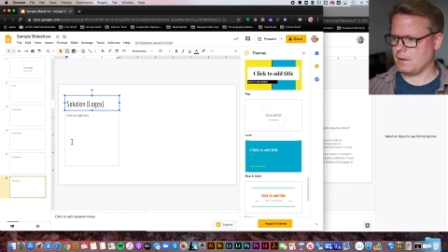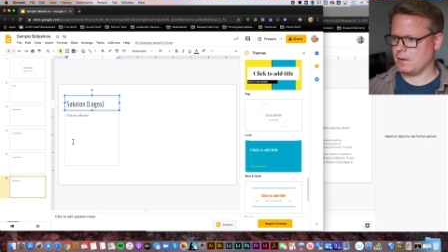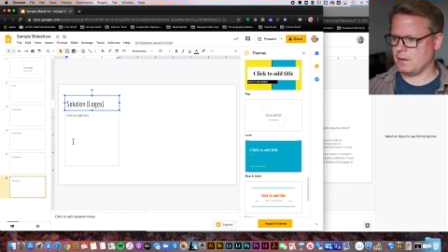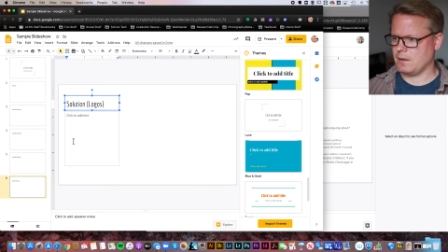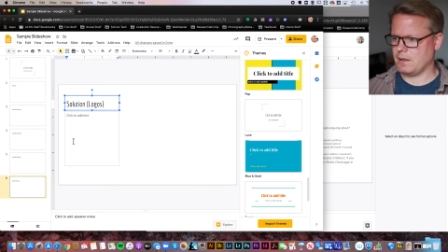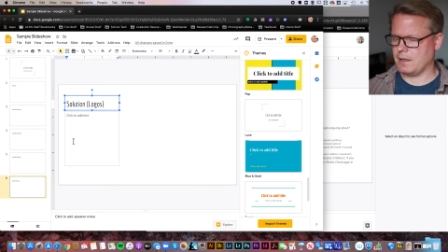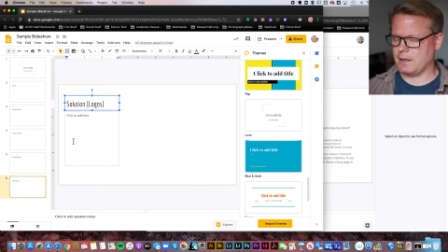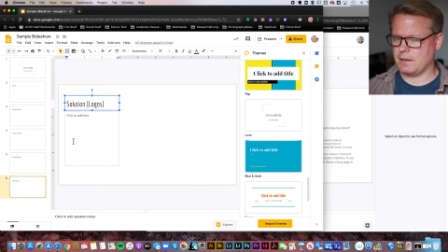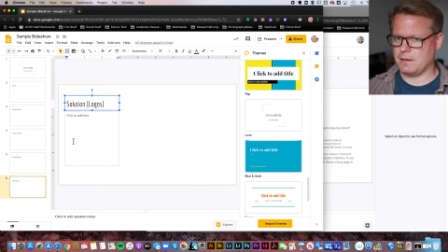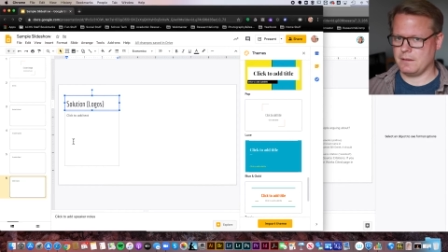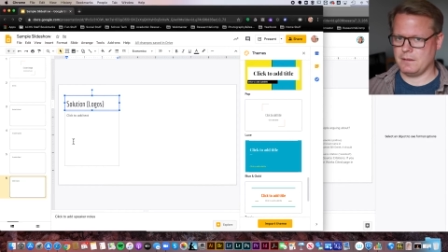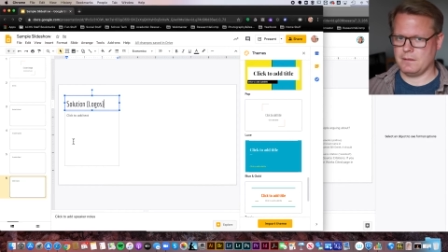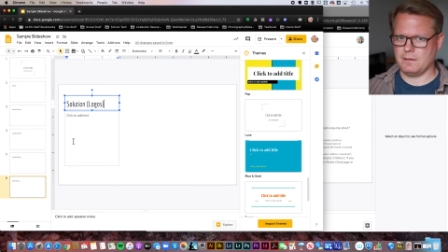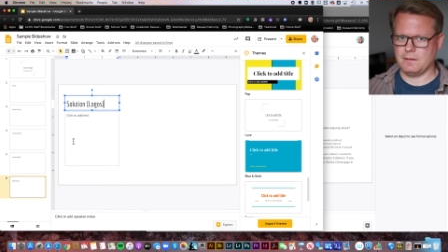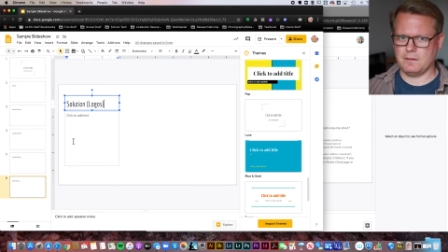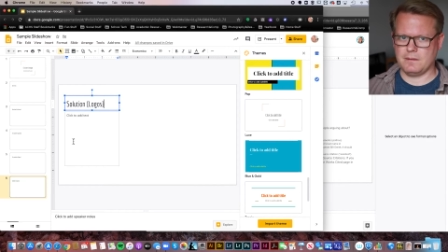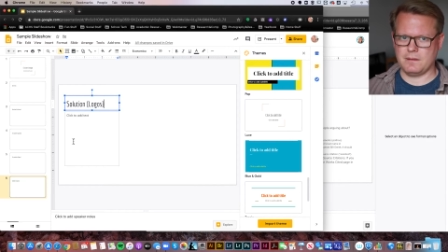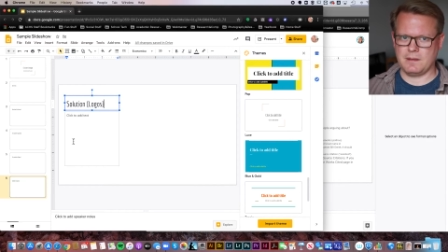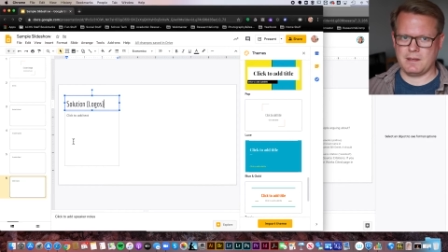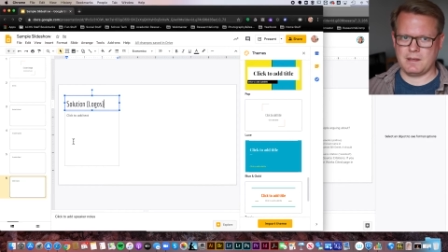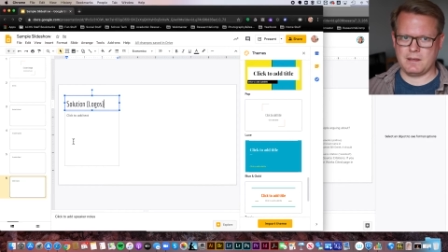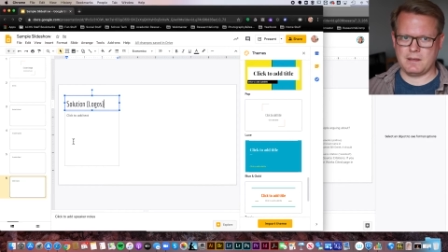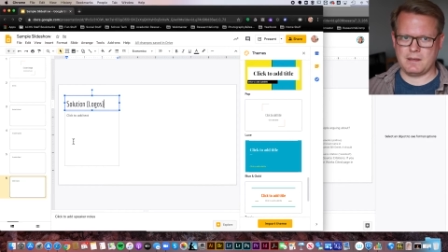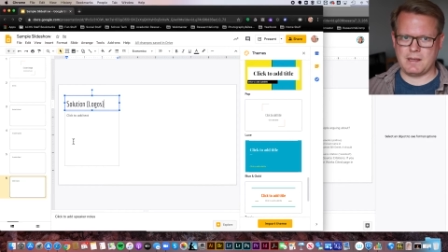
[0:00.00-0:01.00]
Like
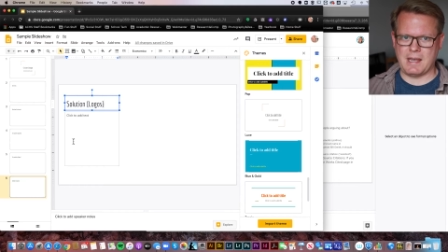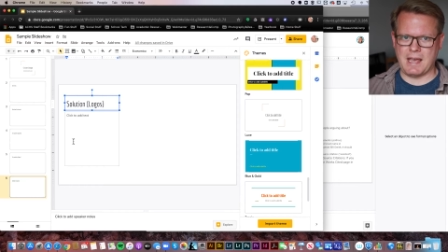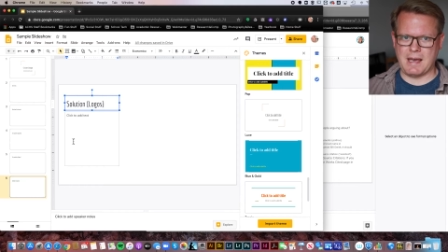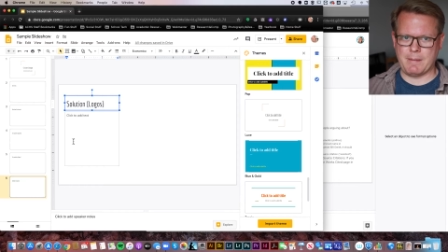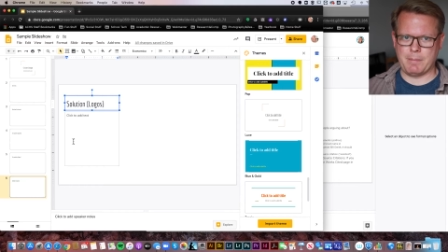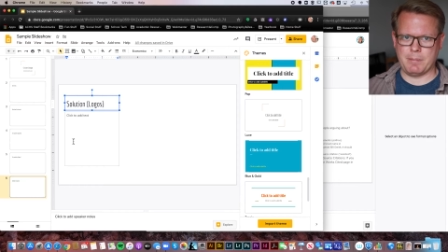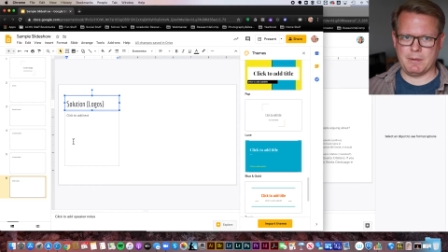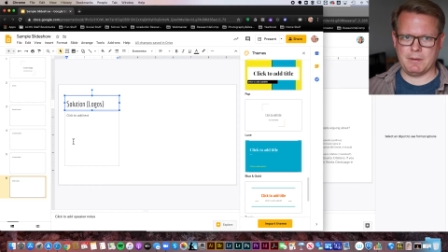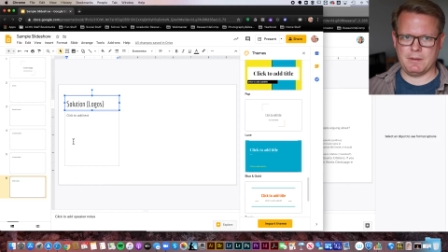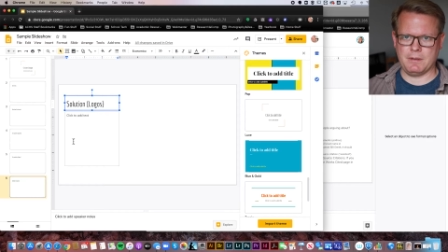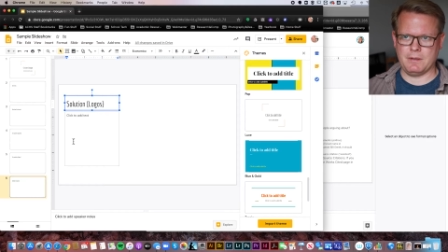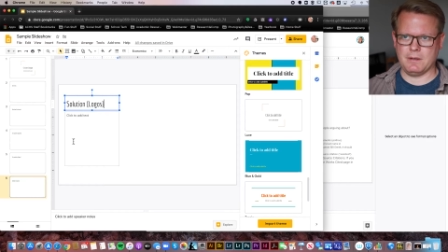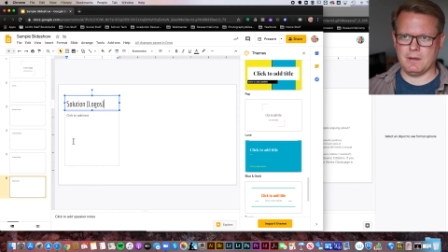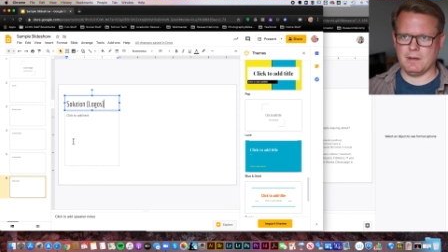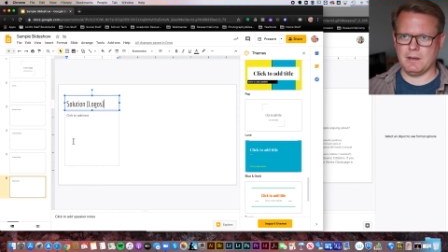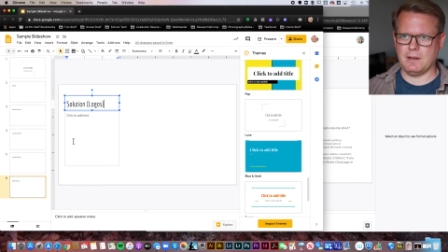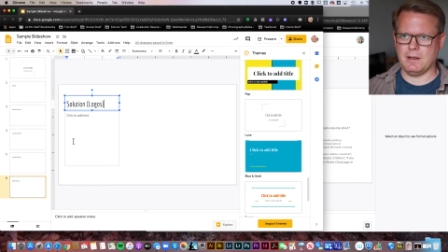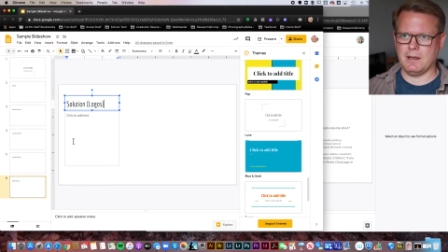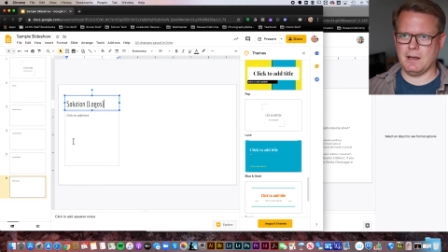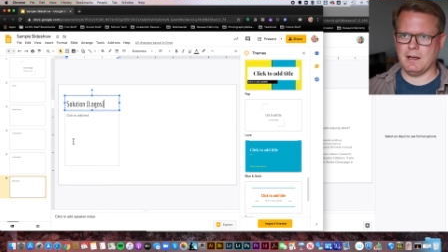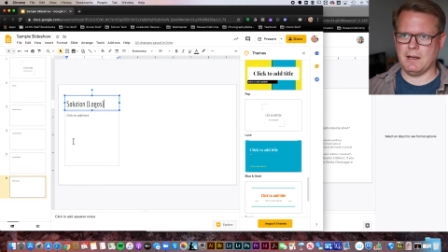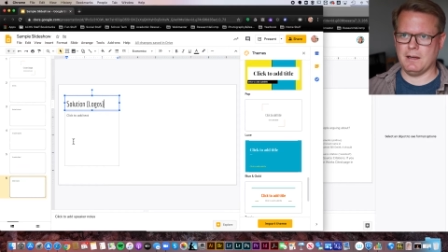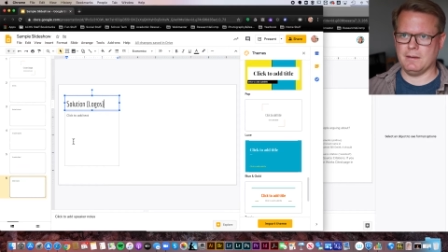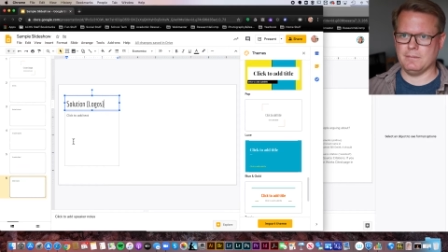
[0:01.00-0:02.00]
cap and
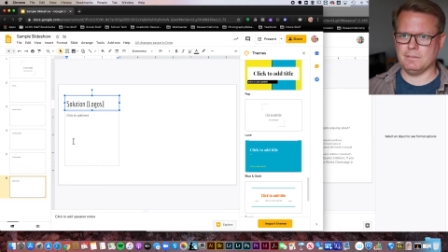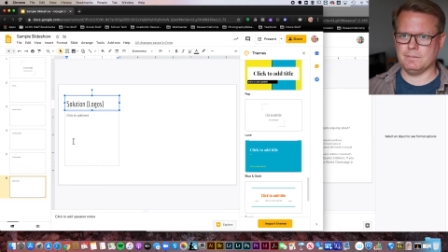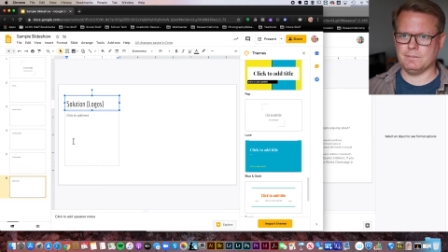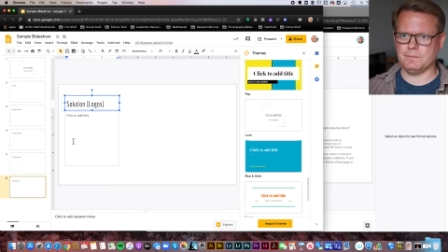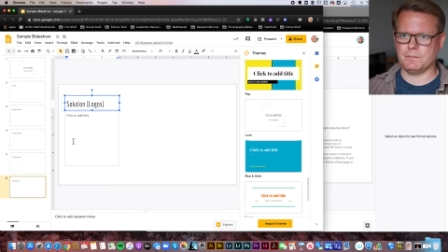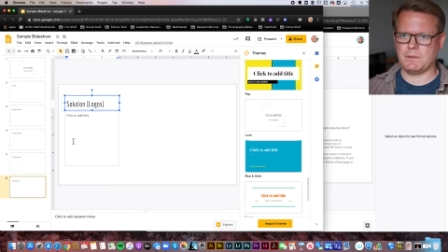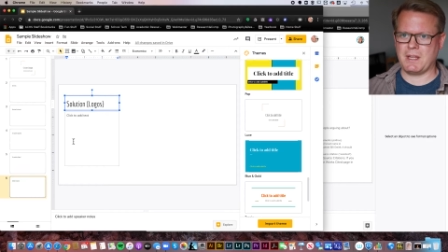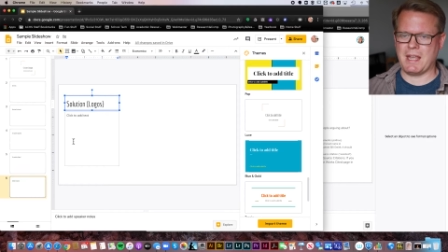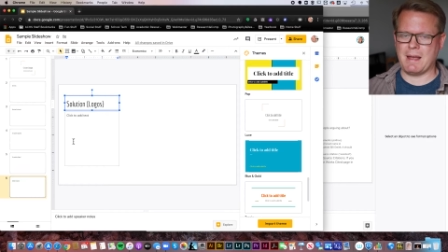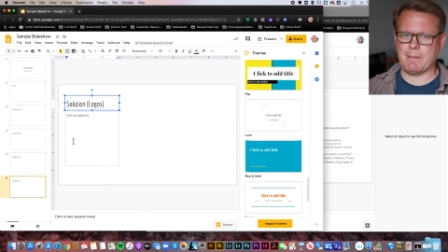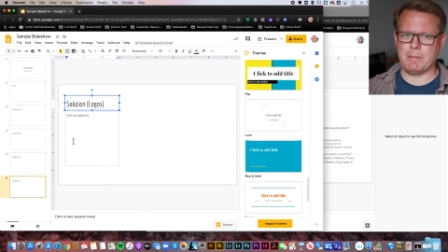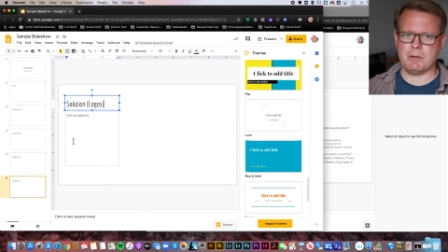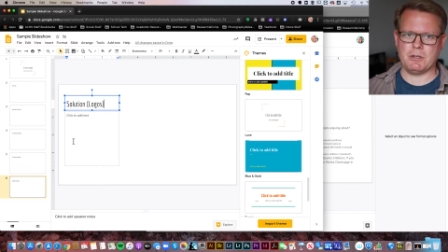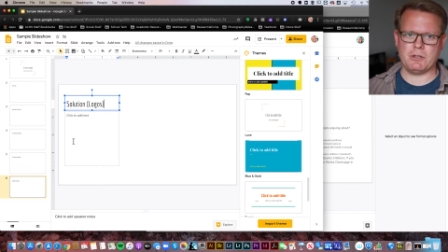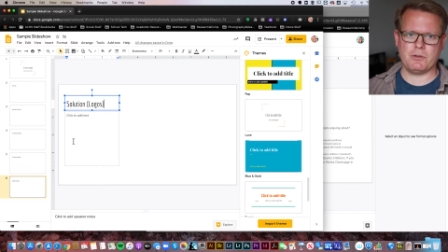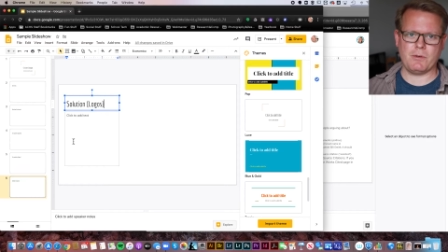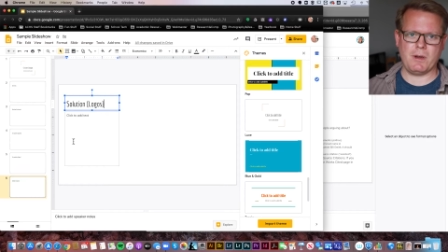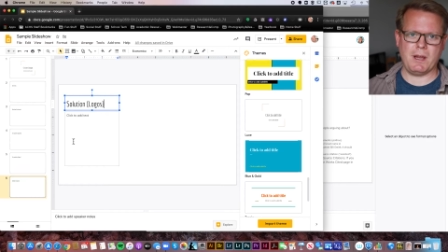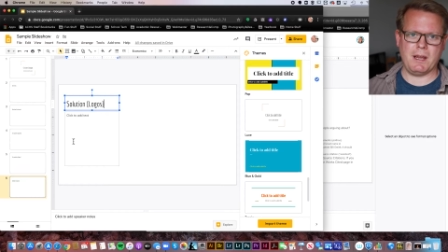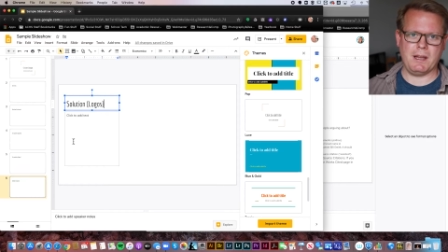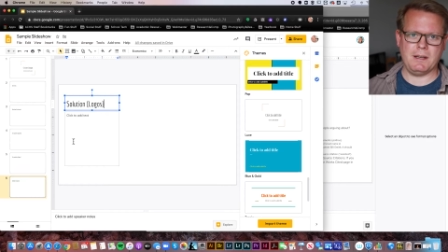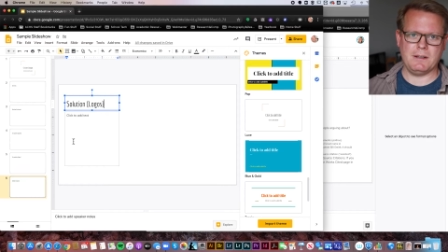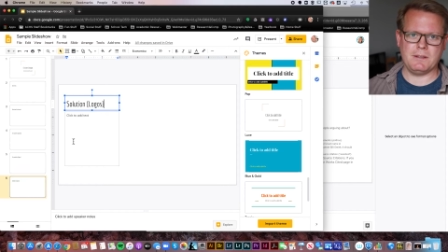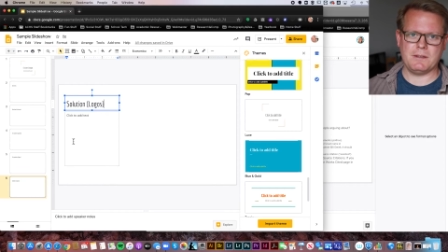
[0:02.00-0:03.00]

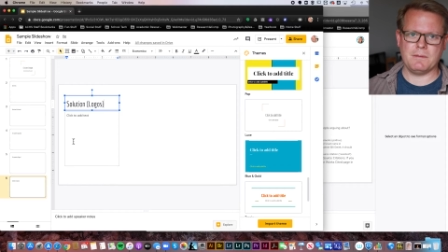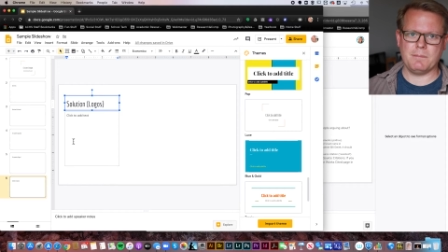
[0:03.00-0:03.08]
trade,